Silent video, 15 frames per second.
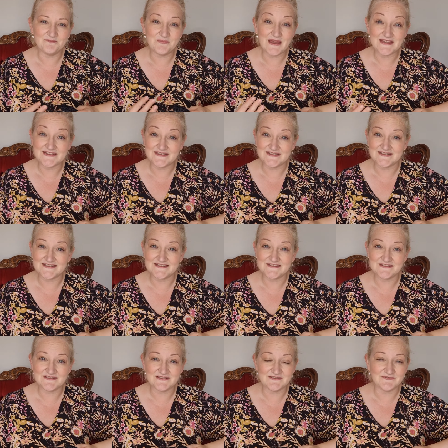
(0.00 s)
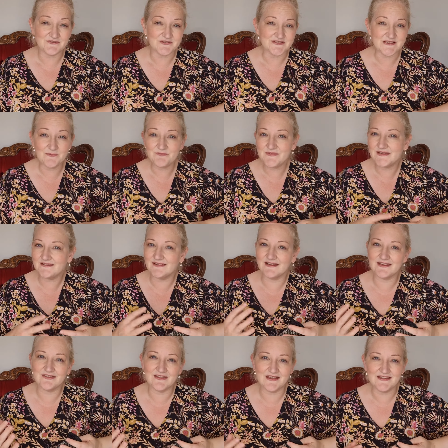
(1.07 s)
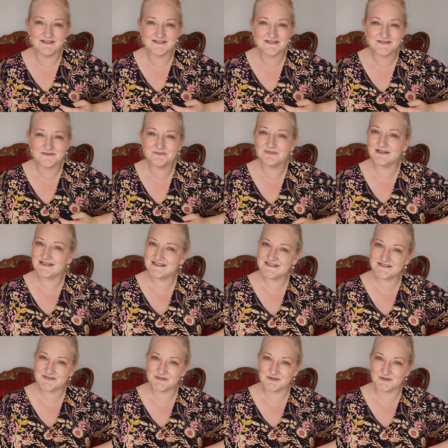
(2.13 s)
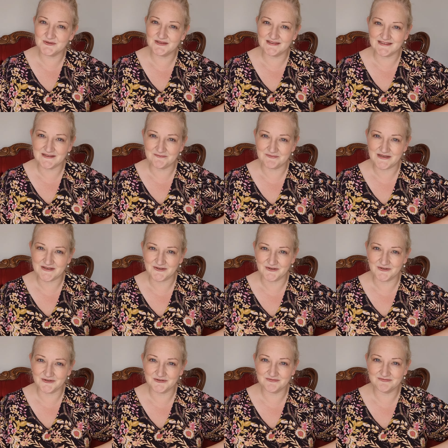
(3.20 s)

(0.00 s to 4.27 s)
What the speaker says: patterns for something like that, please do let me know.